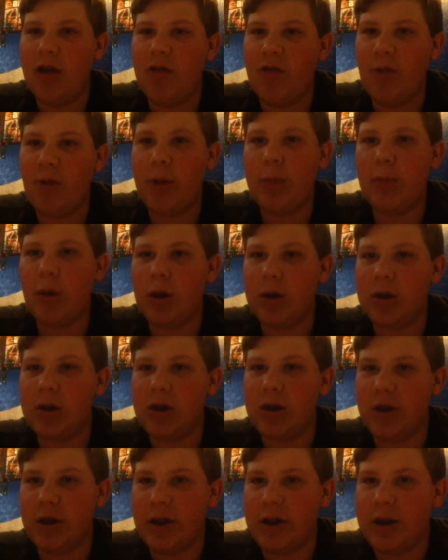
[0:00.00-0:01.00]
three-part
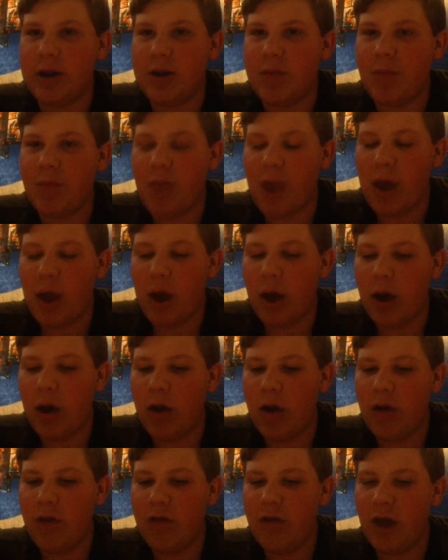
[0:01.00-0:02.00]
series
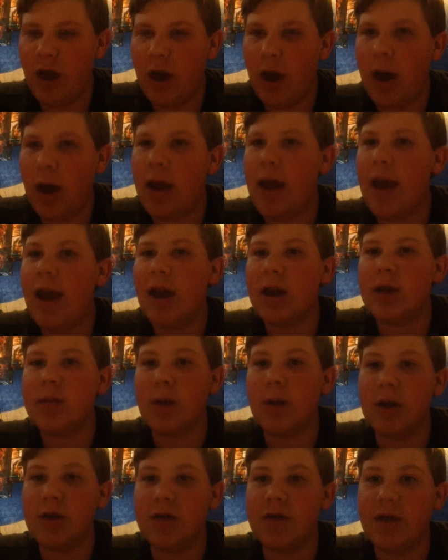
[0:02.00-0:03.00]
of
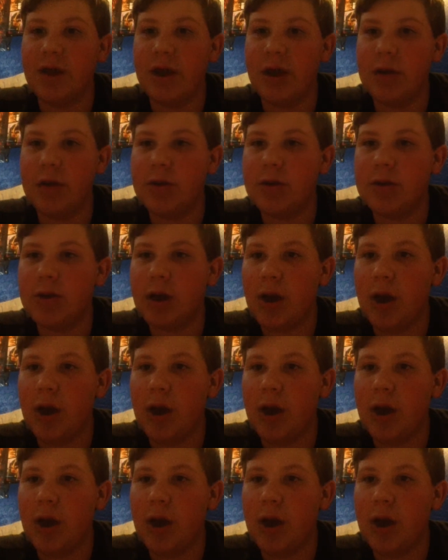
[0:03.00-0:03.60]
Xbox videos.